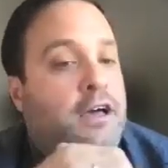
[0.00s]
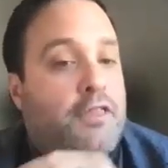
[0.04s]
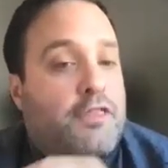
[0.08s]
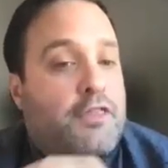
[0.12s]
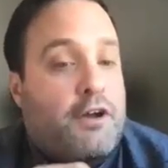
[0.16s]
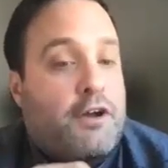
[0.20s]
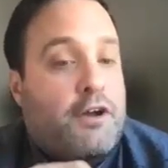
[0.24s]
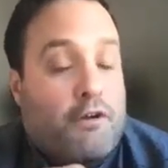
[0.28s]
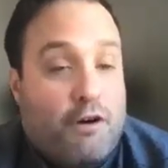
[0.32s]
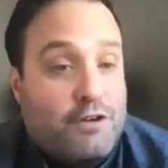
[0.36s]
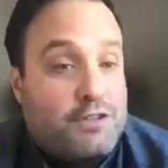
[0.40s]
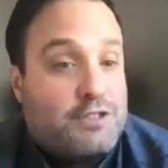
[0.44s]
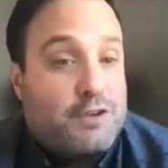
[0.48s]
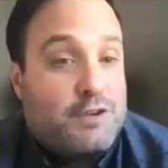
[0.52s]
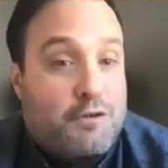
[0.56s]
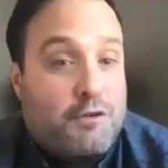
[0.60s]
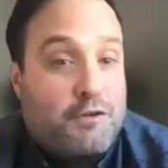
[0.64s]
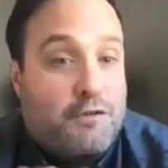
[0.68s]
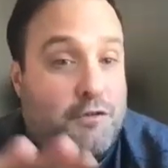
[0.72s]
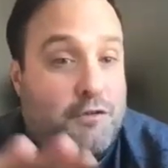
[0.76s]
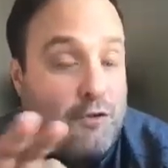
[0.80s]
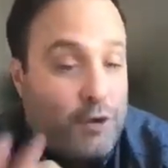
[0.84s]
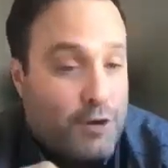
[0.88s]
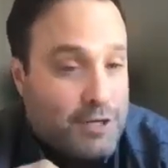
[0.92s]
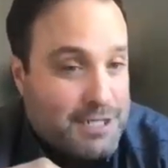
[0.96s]
They're also
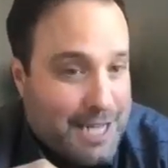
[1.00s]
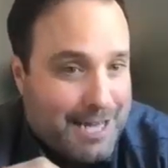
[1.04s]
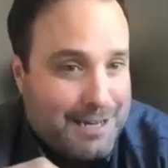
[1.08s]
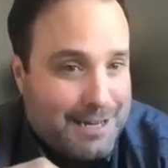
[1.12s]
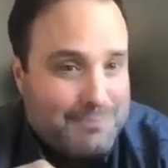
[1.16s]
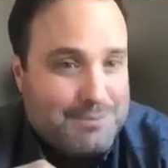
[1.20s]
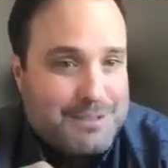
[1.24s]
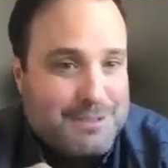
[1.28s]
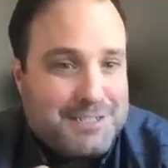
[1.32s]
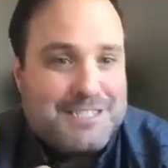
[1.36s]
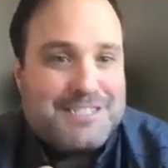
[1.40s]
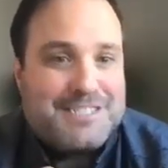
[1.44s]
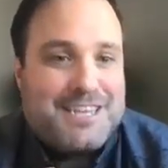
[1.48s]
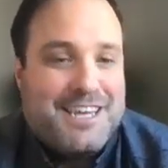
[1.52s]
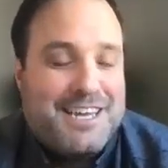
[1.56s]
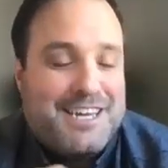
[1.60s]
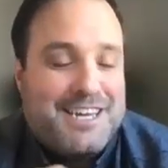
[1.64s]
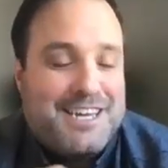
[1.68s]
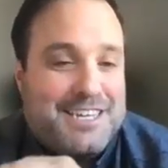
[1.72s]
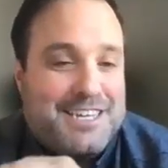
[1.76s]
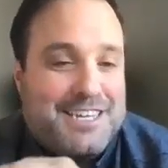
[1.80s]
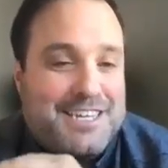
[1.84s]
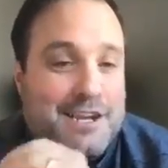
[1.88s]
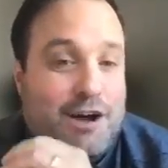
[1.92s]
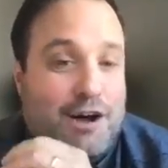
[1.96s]
4 times as
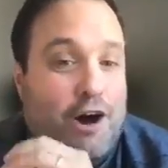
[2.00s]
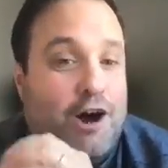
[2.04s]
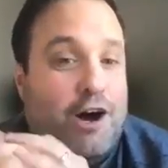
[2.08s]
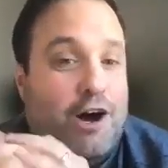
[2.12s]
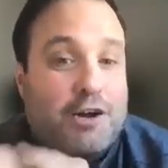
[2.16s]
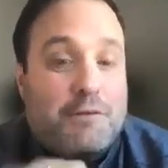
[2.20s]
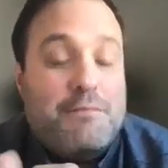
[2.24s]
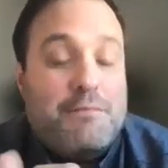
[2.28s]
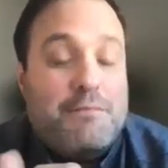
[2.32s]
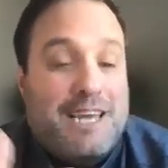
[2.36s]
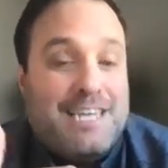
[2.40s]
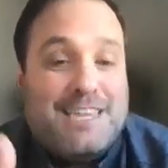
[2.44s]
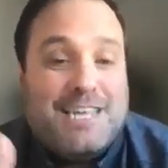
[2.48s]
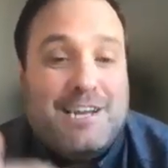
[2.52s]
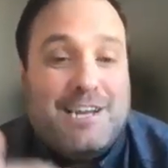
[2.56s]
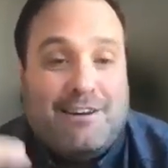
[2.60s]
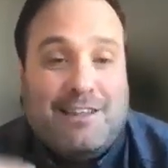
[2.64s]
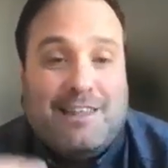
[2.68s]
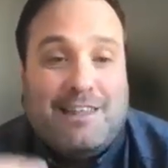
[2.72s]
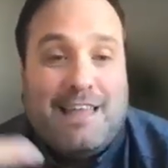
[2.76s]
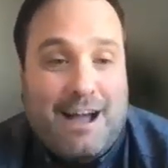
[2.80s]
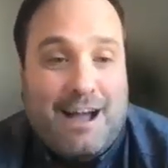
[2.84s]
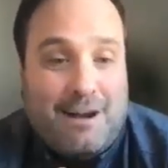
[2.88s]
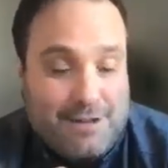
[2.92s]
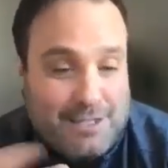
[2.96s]
likely to automate their
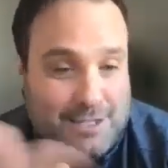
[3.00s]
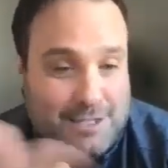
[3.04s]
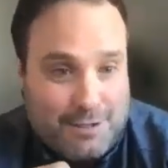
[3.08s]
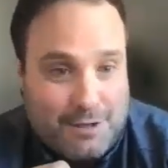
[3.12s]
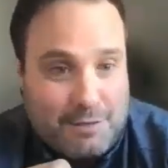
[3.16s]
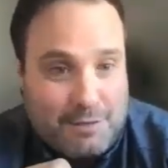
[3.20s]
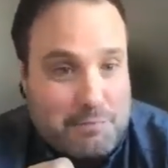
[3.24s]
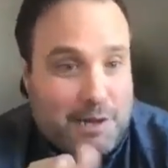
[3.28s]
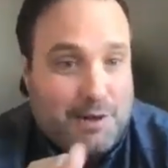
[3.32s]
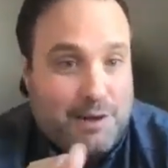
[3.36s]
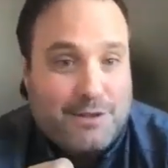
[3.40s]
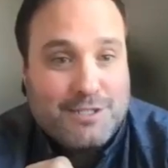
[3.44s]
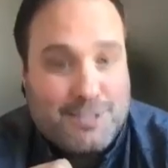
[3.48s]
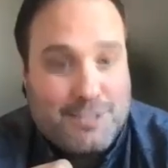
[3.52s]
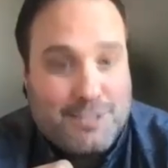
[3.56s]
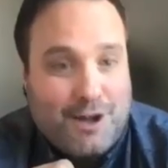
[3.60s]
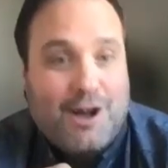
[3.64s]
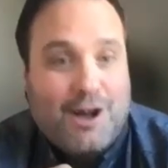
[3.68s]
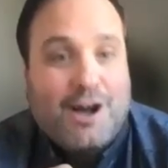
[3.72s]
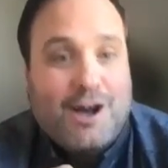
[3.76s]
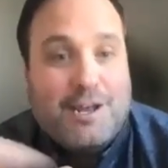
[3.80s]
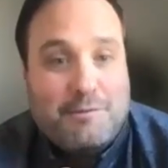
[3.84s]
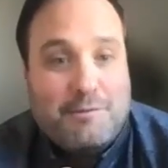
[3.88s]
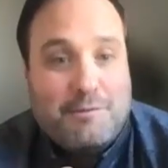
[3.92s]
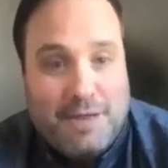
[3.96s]
allowance. So the parents to
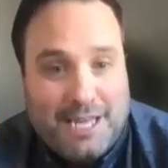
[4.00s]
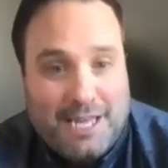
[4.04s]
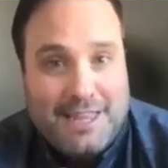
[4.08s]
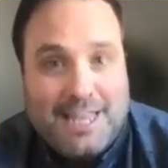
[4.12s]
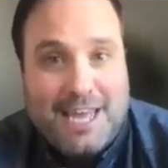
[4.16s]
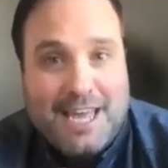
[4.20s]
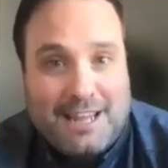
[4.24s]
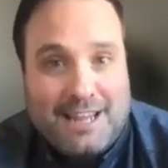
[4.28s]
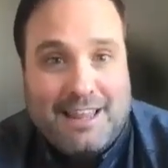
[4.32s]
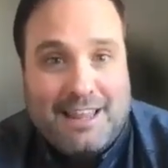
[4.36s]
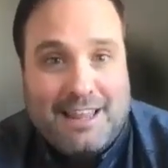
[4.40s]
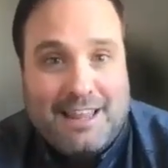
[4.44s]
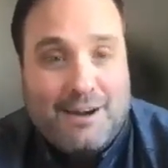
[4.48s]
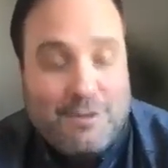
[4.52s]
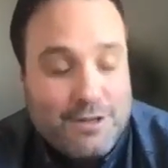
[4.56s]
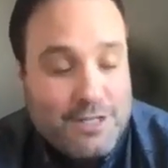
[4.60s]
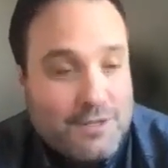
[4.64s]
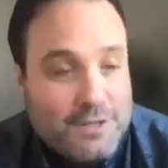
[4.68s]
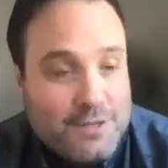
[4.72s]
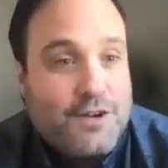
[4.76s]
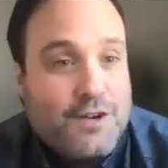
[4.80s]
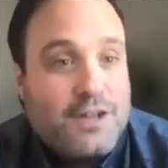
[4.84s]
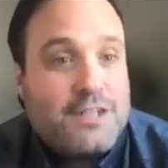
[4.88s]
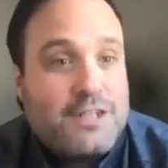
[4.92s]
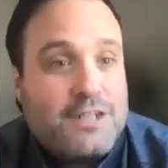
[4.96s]
automate that
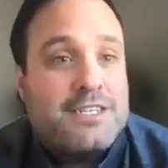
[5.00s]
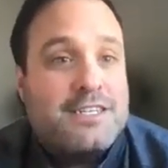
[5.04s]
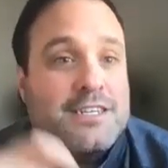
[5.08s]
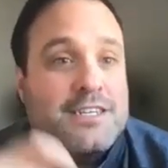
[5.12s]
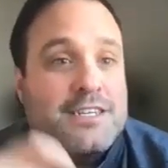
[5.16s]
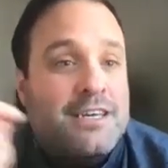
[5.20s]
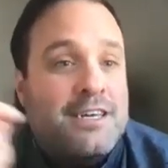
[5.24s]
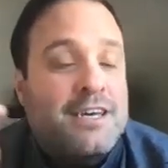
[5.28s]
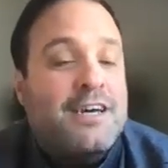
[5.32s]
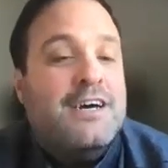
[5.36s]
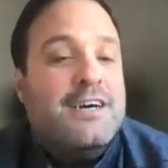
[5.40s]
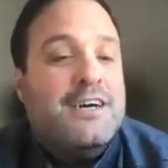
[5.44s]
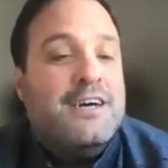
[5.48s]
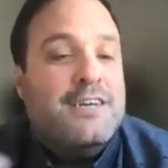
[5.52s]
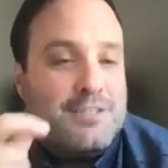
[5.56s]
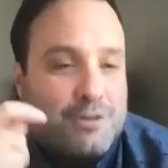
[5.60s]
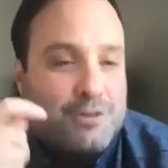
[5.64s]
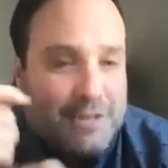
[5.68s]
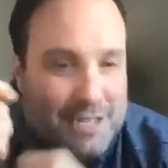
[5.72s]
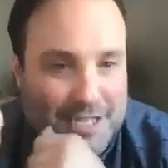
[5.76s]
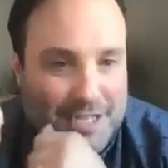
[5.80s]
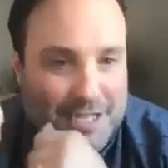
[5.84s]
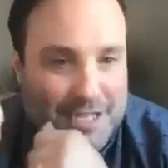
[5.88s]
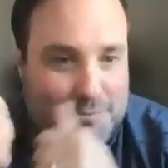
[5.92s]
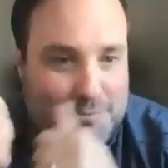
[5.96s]
allowance function.
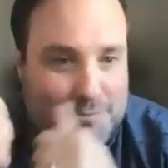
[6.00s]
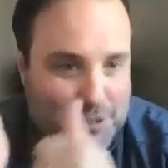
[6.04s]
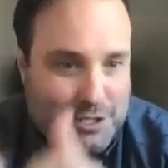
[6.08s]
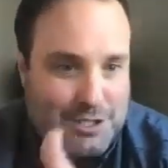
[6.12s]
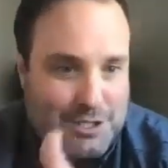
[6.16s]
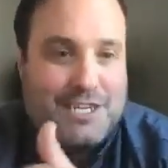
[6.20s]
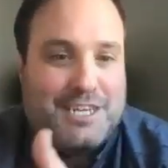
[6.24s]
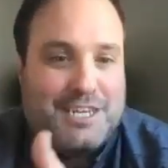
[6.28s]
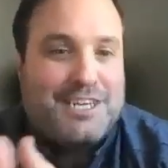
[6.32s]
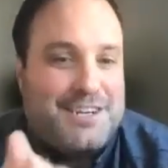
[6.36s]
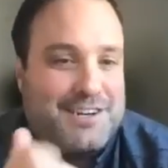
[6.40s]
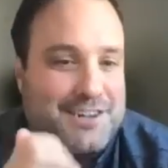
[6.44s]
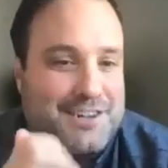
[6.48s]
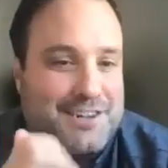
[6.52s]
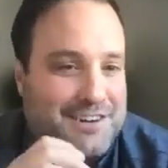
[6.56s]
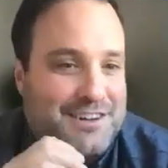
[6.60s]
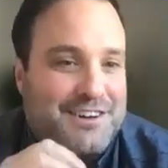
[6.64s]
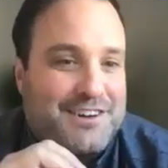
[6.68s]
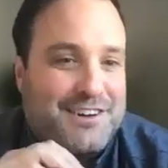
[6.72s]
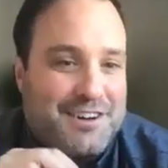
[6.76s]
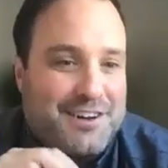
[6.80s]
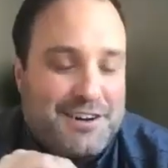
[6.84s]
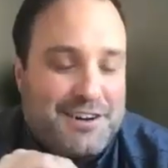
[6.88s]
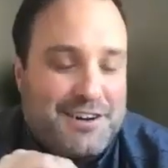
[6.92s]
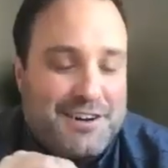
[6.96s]
So kids in Michigan
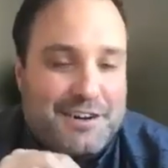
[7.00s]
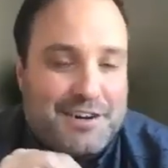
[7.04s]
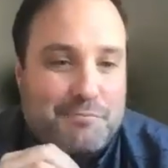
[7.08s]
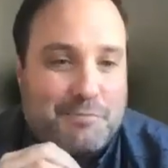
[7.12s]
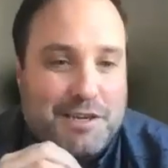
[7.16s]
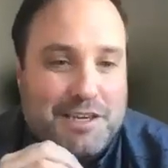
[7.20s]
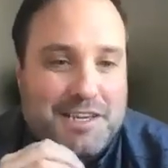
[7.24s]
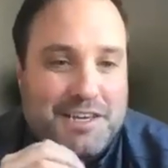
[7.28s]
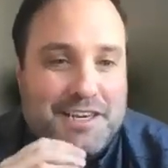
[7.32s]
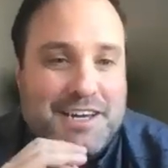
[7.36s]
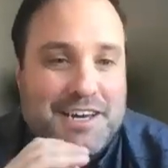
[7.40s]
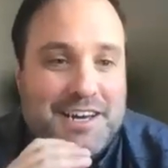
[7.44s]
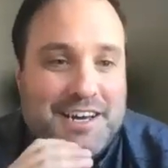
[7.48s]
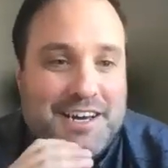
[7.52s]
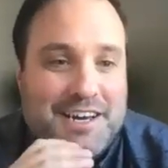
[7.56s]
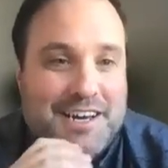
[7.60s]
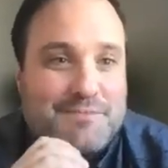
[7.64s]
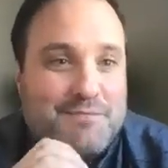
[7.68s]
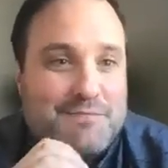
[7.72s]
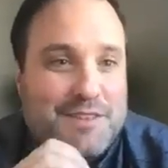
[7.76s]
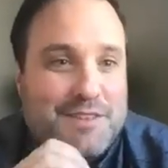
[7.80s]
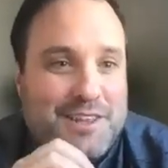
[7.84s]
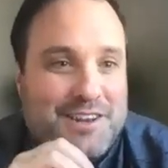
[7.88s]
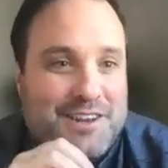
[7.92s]
are going to be the